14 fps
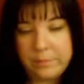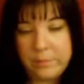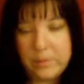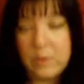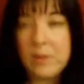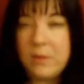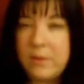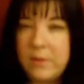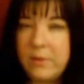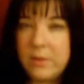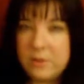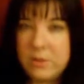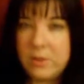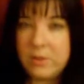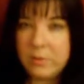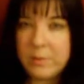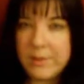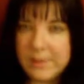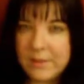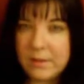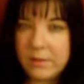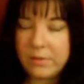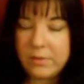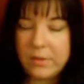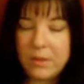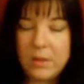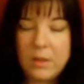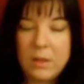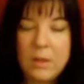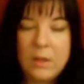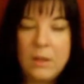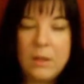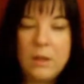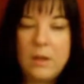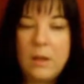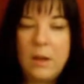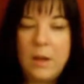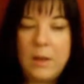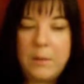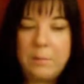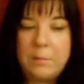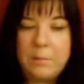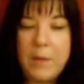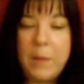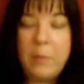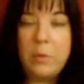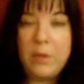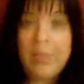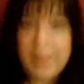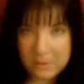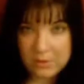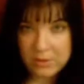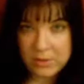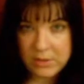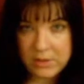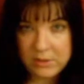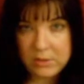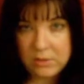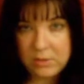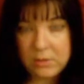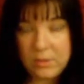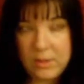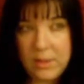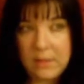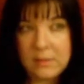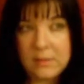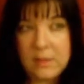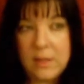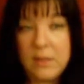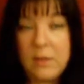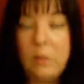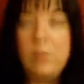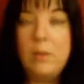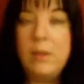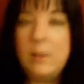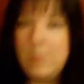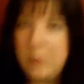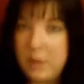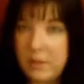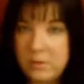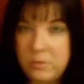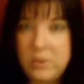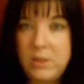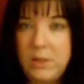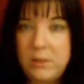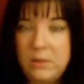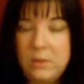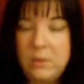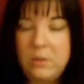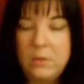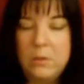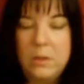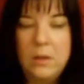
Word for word: don't leave enough energy for myself. I put energy into things that I don't need to put energy into.